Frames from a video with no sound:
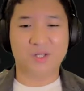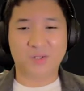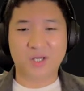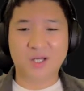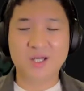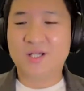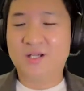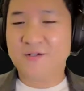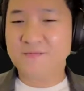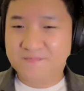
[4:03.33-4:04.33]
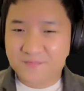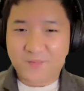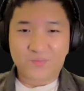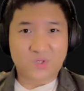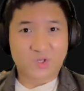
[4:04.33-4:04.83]
Okay,
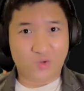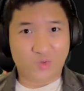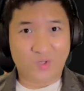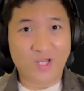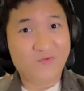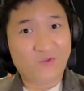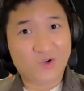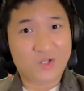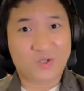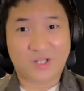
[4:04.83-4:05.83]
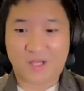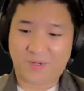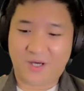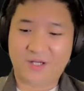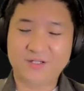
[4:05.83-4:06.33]
so let's focus on that
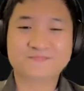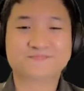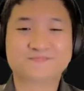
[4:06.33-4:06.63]
part.